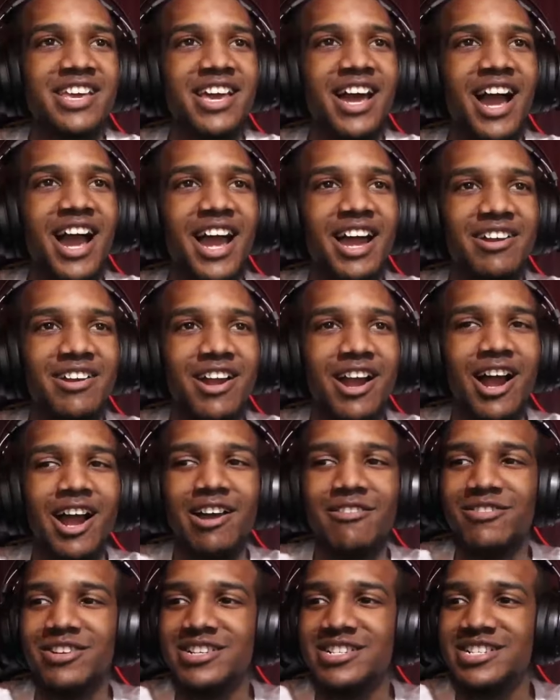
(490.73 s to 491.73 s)
I,
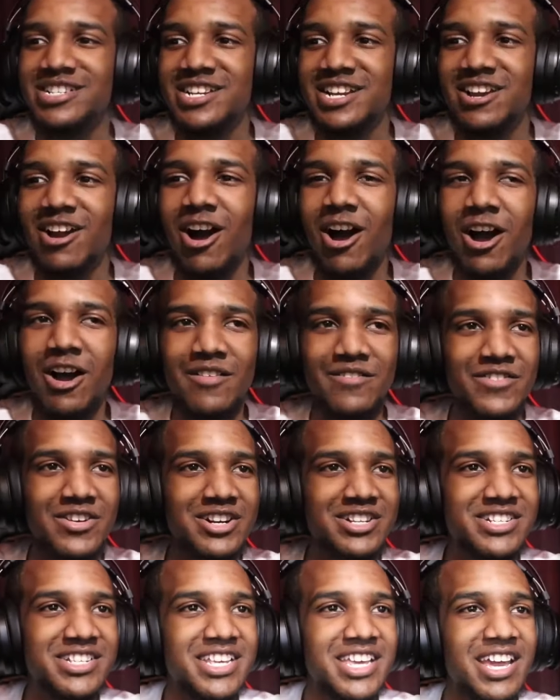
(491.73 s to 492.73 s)
I risked it all for
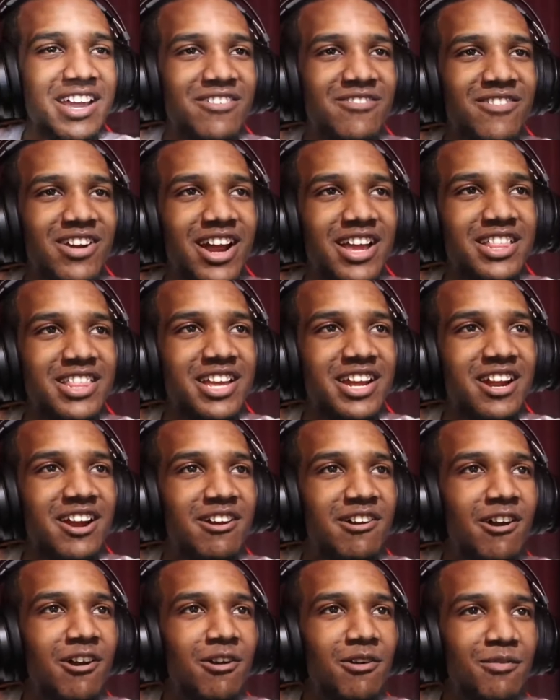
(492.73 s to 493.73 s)
Z it right
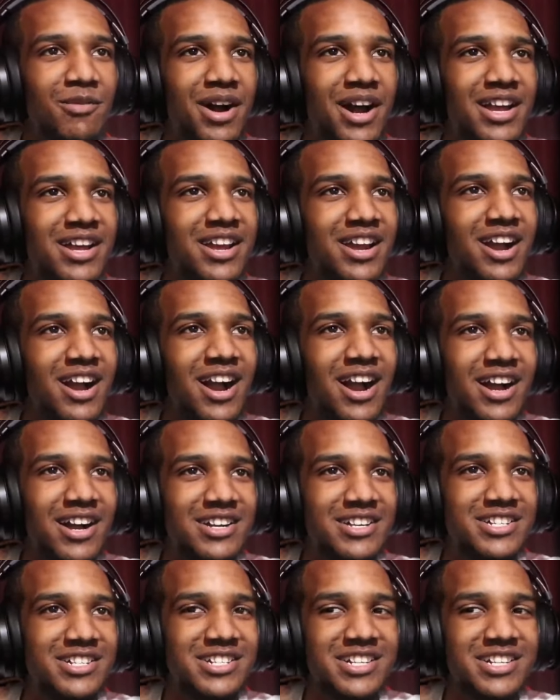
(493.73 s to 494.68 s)
there. Oh my gosh.